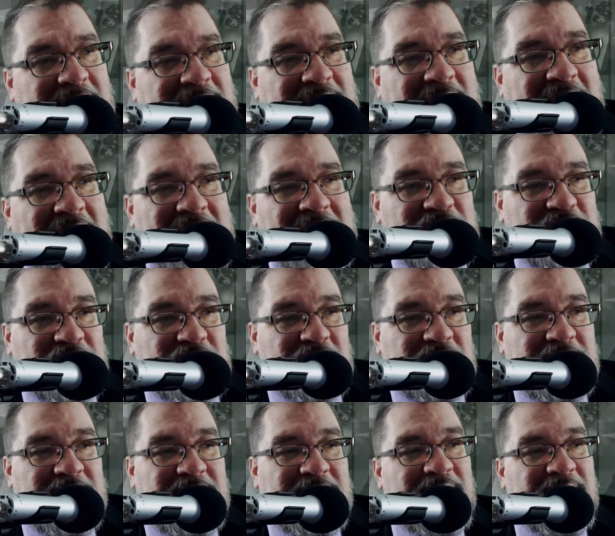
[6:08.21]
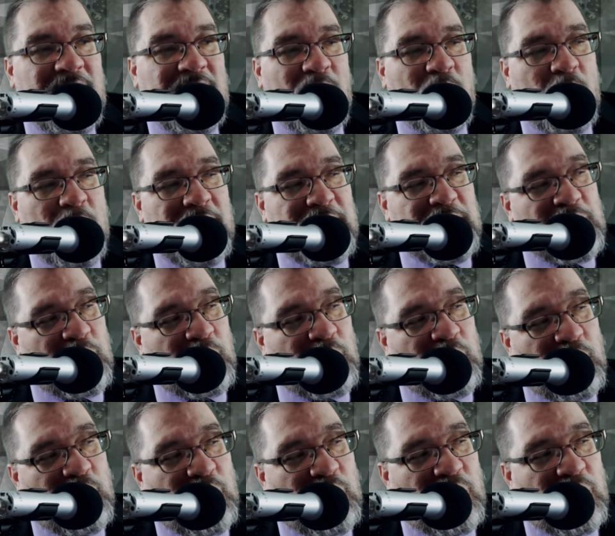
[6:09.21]
actually went to
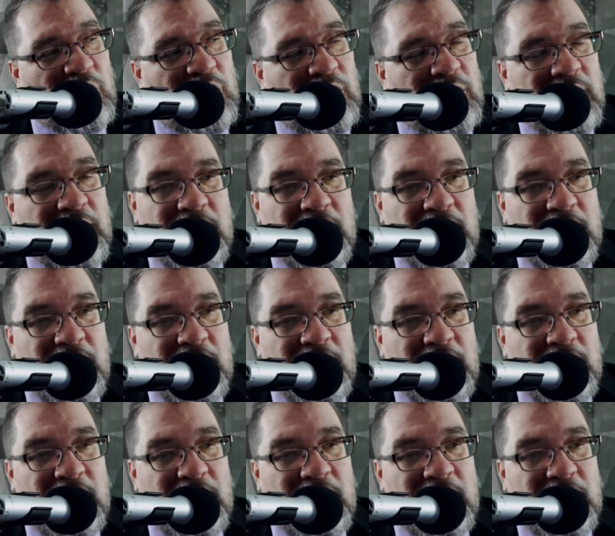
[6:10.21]
war